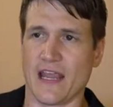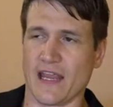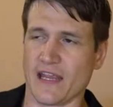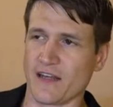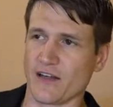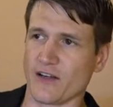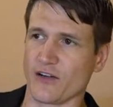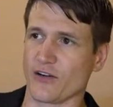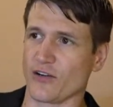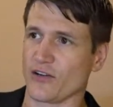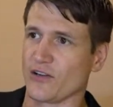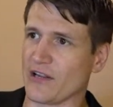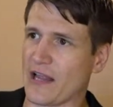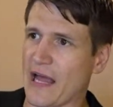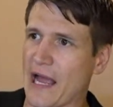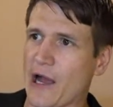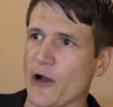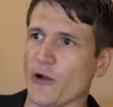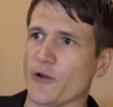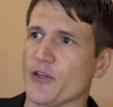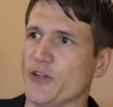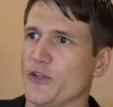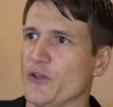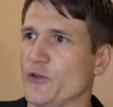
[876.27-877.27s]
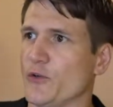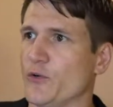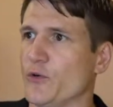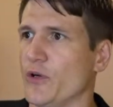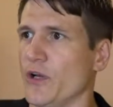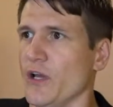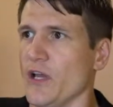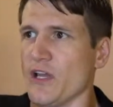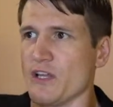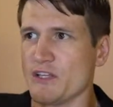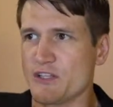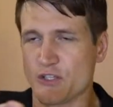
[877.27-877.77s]
and it'll allow
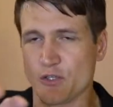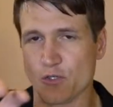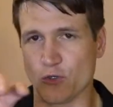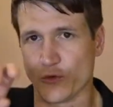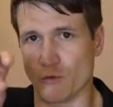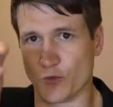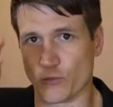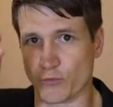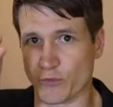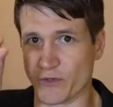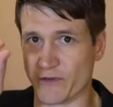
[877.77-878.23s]
you to